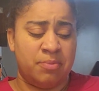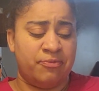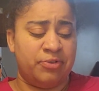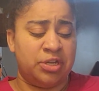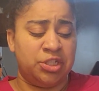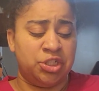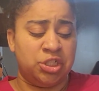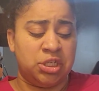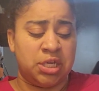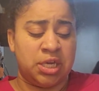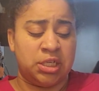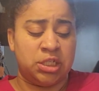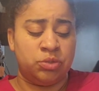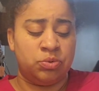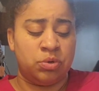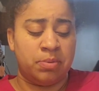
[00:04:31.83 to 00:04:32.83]
Flushing, I
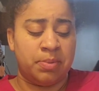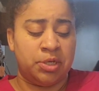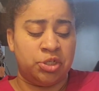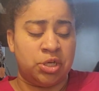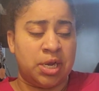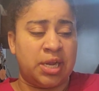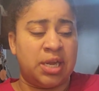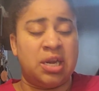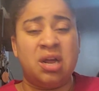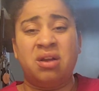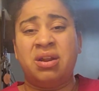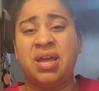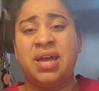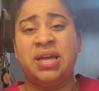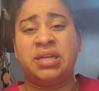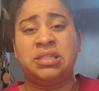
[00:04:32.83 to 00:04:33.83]
just want to make sure I get out
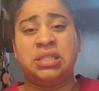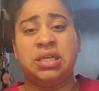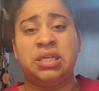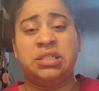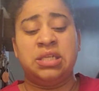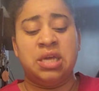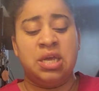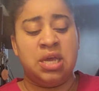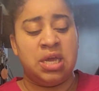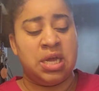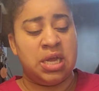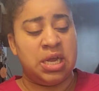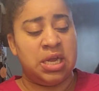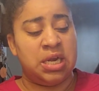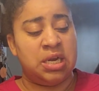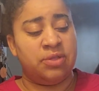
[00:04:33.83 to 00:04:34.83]
of excess
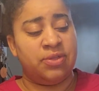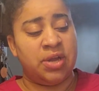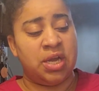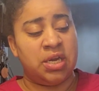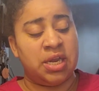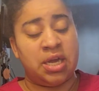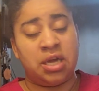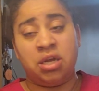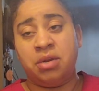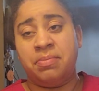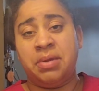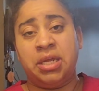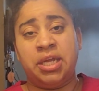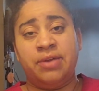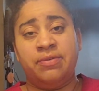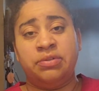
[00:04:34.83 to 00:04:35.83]
anything that could have
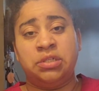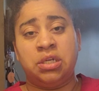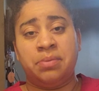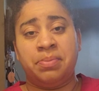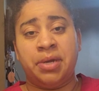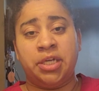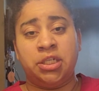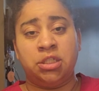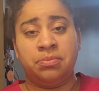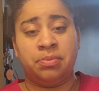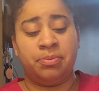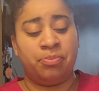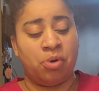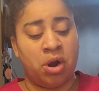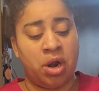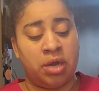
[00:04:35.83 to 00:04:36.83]
been given to the patient
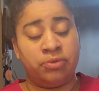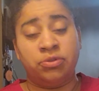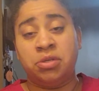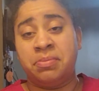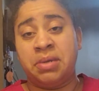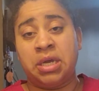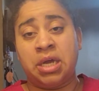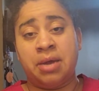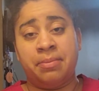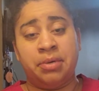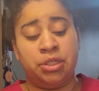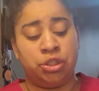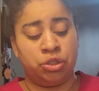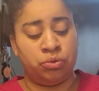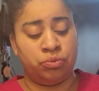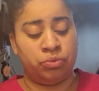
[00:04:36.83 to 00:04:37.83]
but prior to me coming
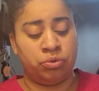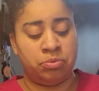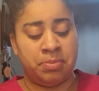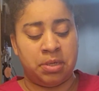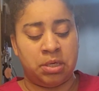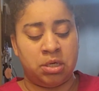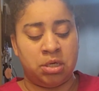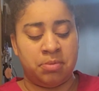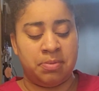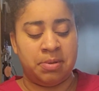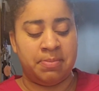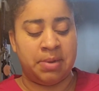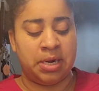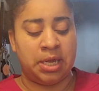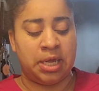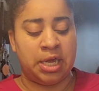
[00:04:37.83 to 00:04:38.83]
into the room. It could be
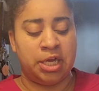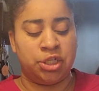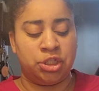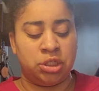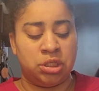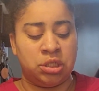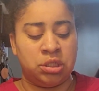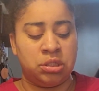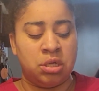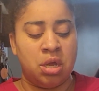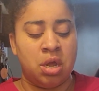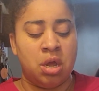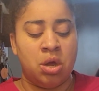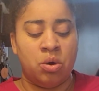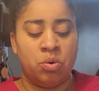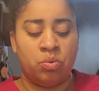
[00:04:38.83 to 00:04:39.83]
medication.
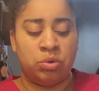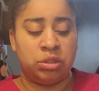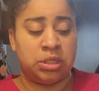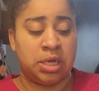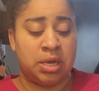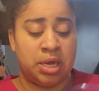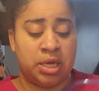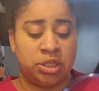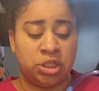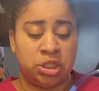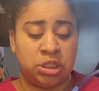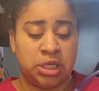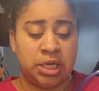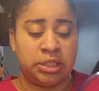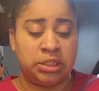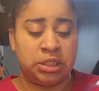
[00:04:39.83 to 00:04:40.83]
Once I actually
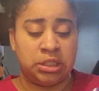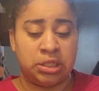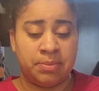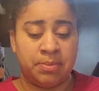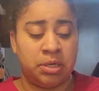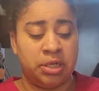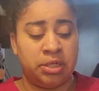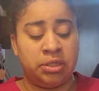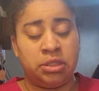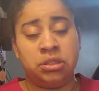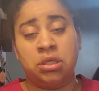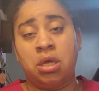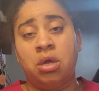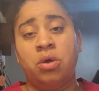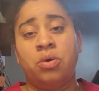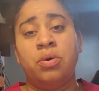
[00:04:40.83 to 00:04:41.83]
attach this, I'm going to let this
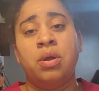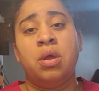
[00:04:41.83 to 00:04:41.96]
go.